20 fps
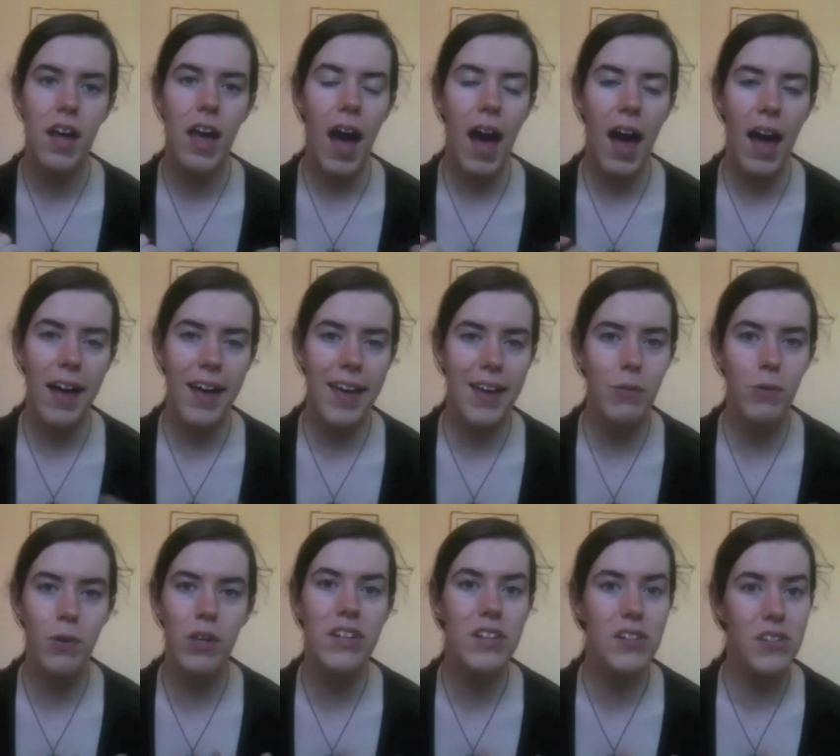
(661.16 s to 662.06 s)
I
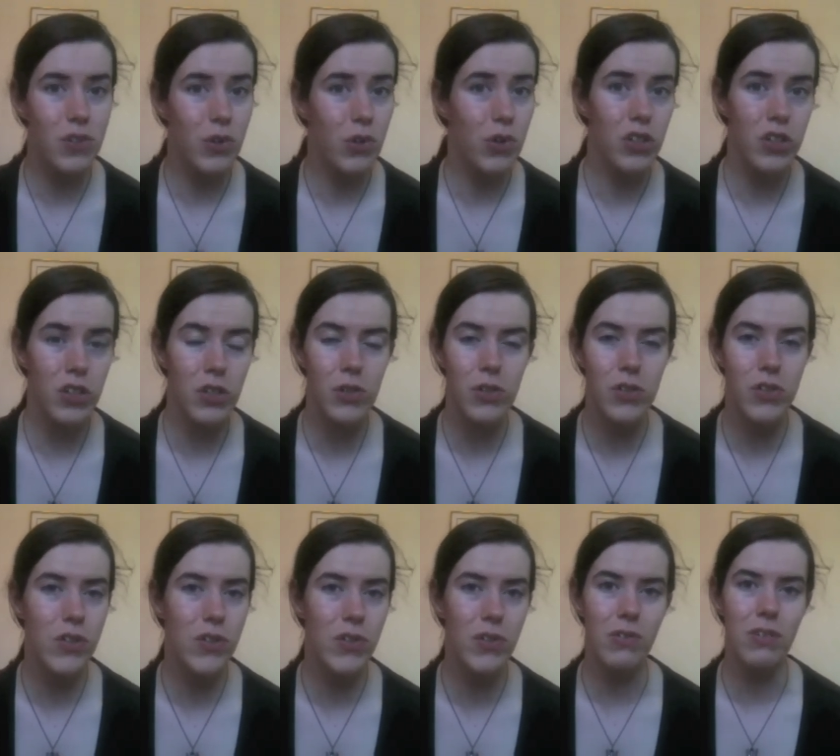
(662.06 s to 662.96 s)
will talk to you
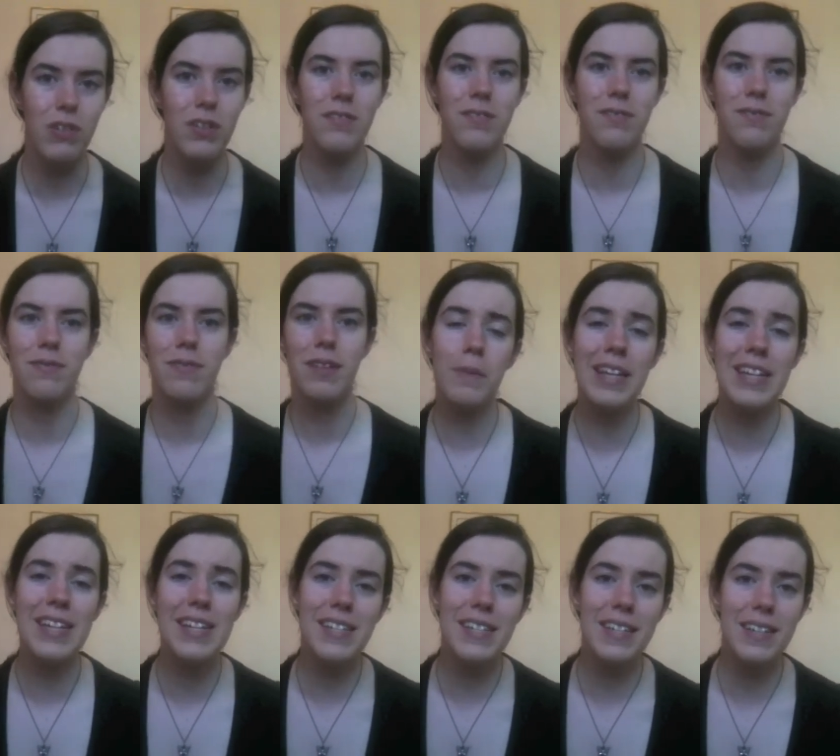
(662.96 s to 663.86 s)
soon.
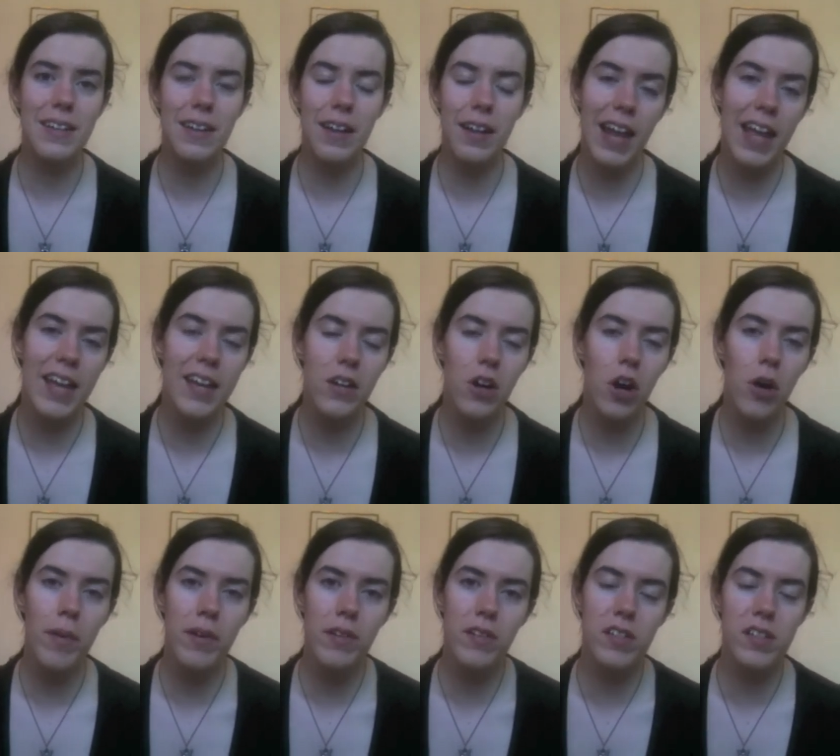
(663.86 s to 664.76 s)
Please like,
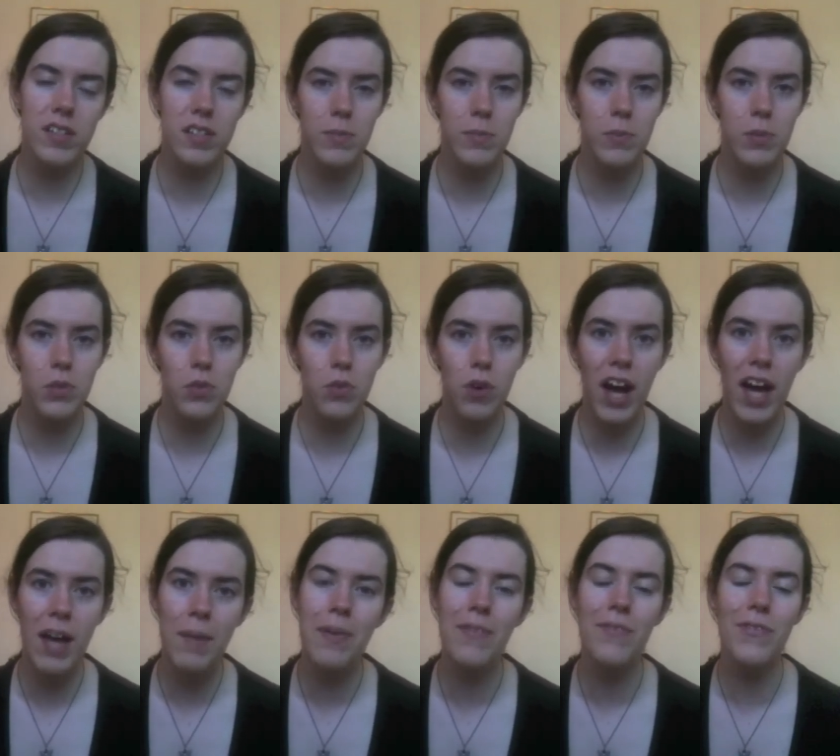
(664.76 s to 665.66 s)
comment and
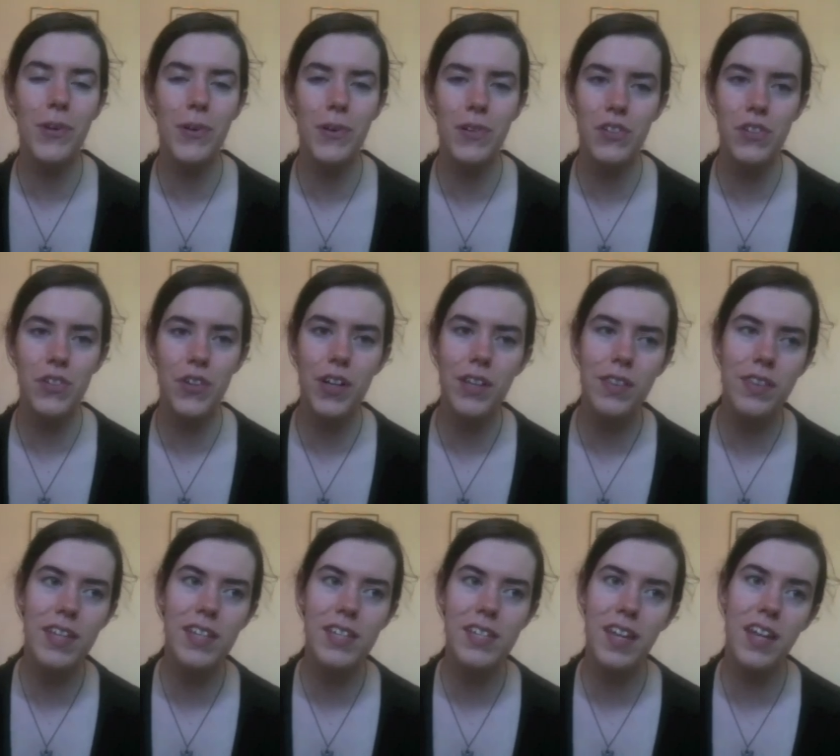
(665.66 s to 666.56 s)
subscribe if you enjoyed
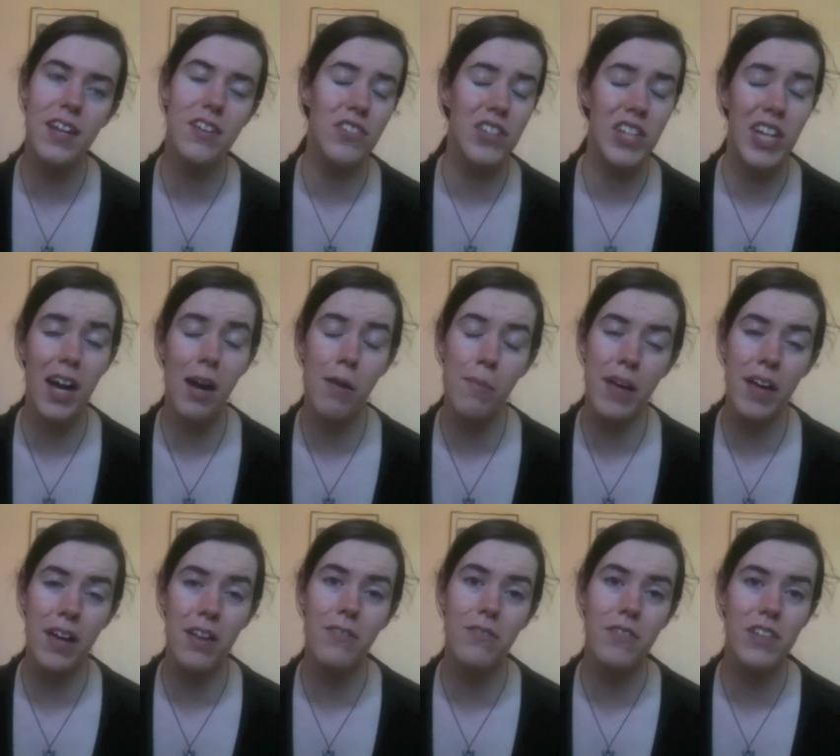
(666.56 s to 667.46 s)
this and check out my
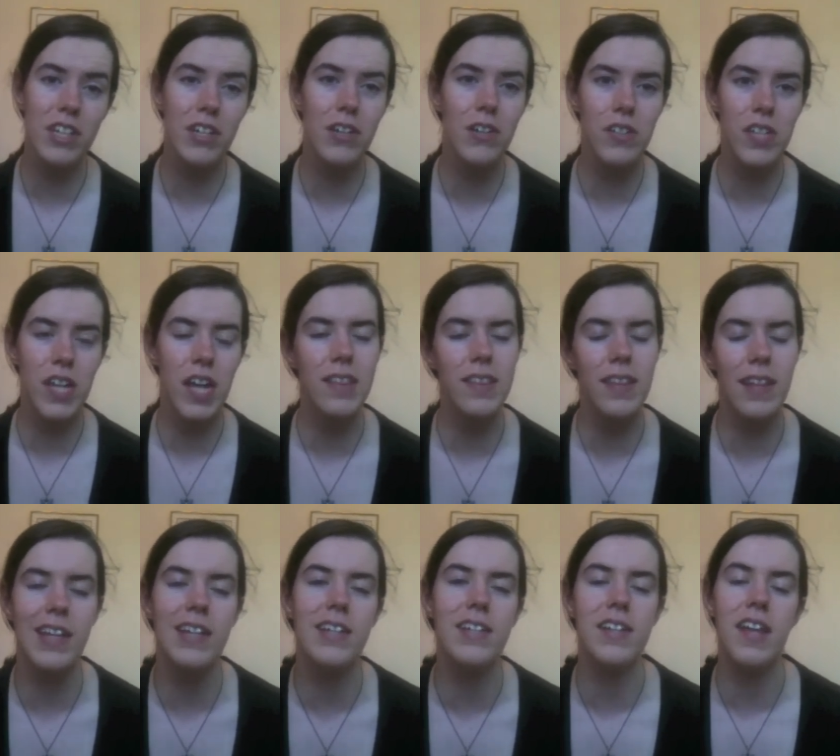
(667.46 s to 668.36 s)
other videos and the
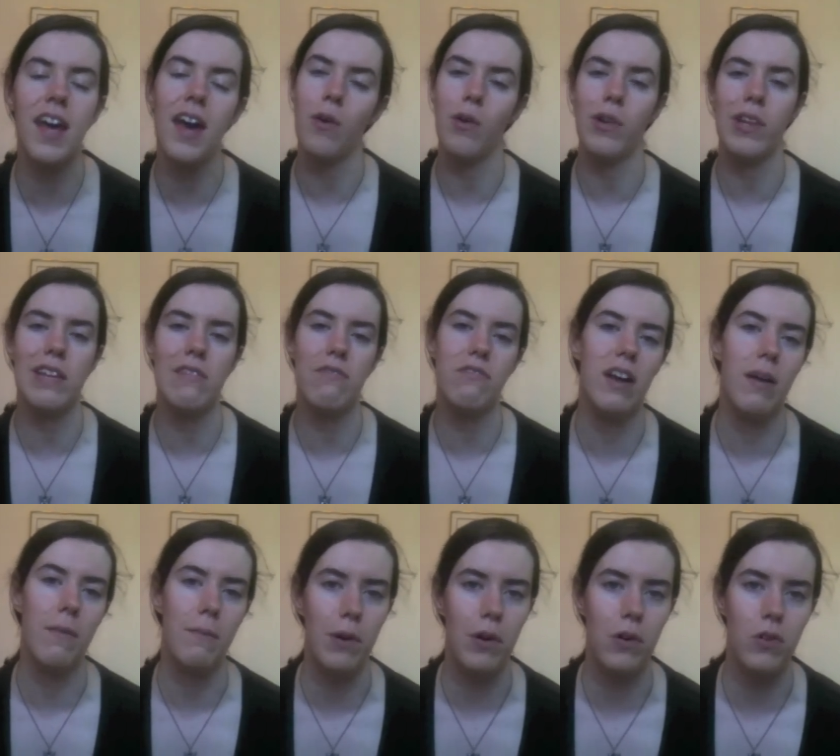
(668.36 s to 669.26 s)
links that I will leave
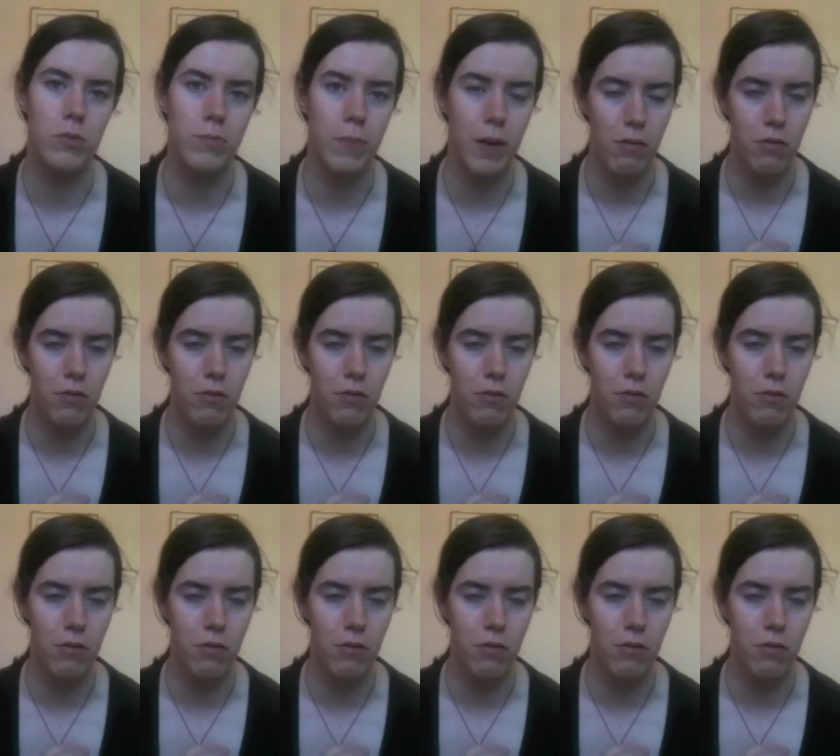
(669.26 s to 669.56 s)
down below to my